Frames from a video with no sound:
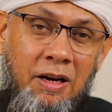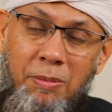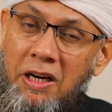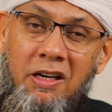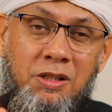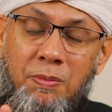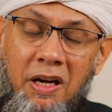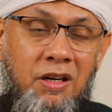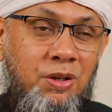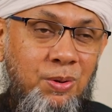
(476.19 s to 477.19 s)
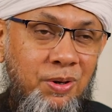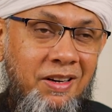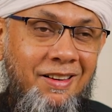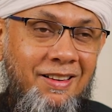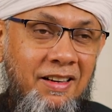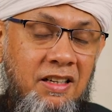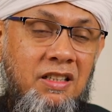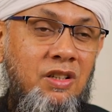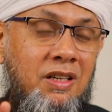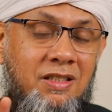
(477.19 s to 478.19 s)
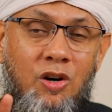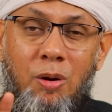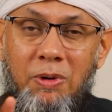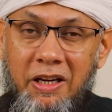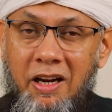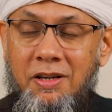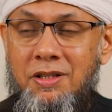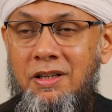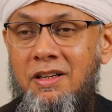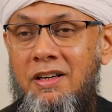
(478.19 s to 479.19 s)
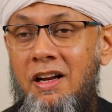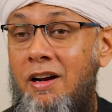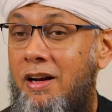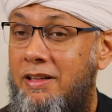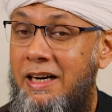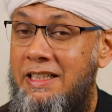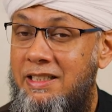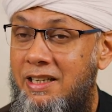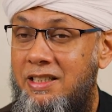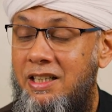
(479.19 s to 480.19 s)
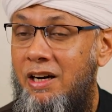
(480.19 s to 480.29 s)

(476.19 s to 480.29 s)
But it is mandatory. It's an obligation. And Allah Ta'ala is testing